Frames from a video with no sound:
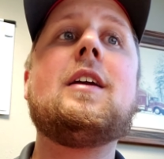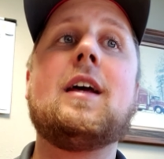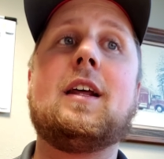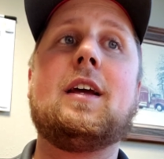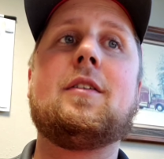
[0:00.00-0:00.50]

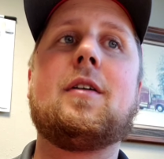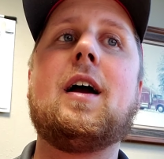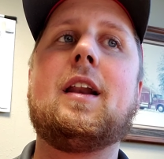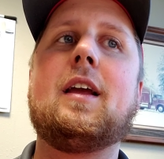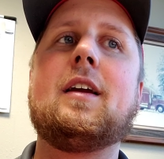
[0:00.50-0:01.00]
get it in
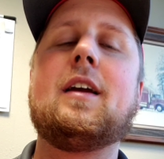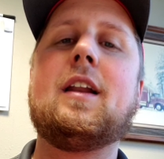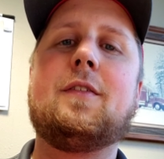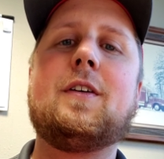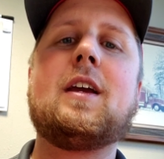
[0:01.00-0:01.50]
writing.
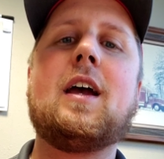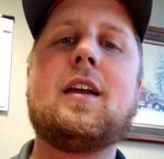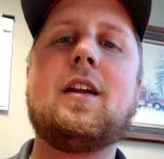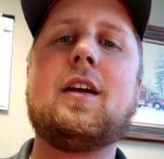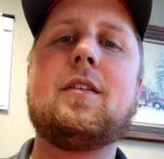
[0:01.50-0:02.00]
And if you
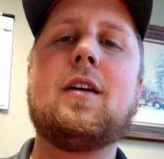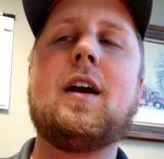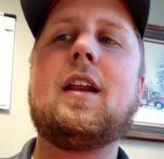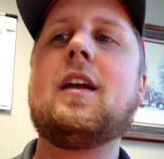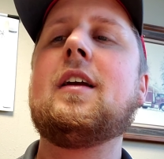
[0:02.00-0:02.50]
can't get it in
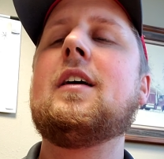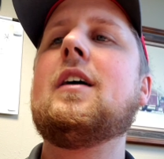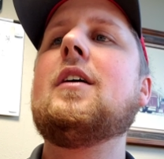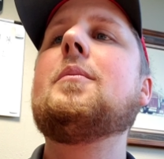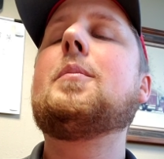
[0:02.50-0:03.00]
writing,
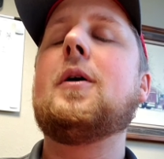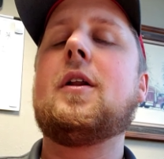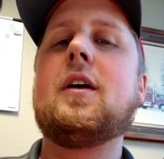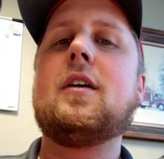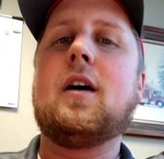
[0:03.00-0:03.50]

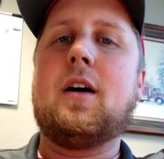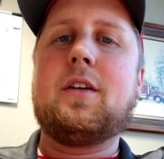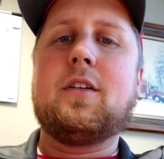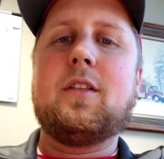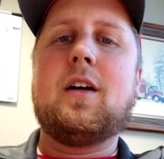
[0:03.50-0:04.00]
put it
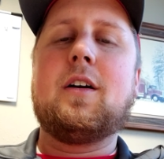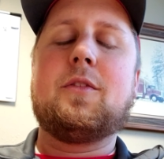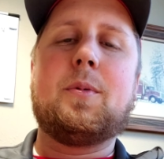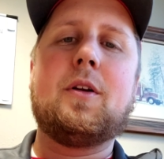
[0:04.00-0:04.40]
on your logs.